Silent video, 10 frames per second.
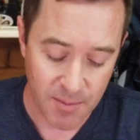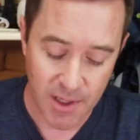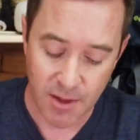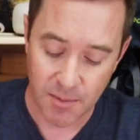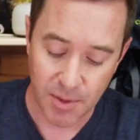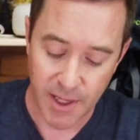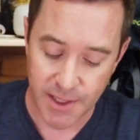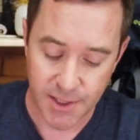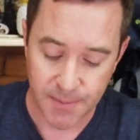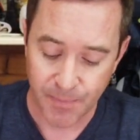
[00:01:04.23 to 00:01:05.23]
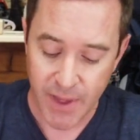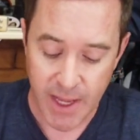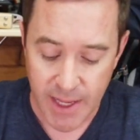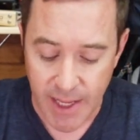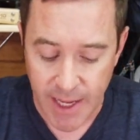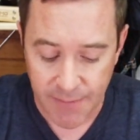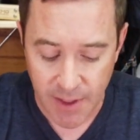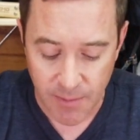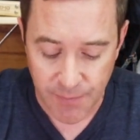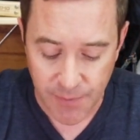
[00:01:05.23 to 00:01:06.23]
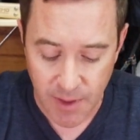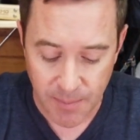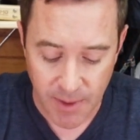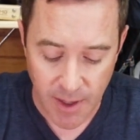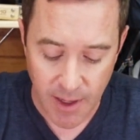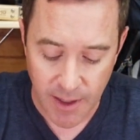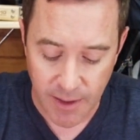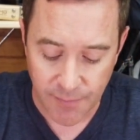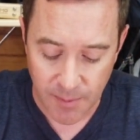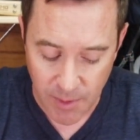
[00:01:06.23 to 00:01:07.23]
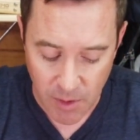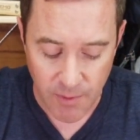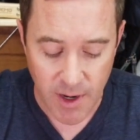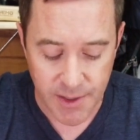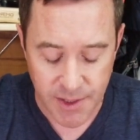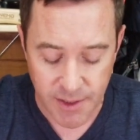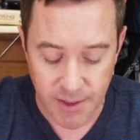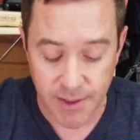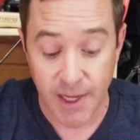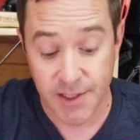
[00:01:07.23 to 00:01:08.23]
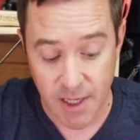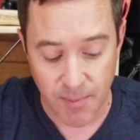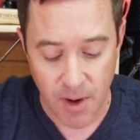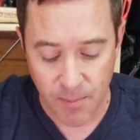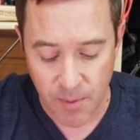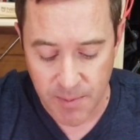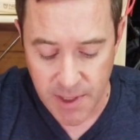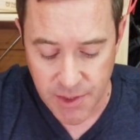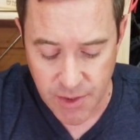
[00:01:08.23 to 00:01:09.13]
That'd be a good place. And then we flip it over onto, next step up would be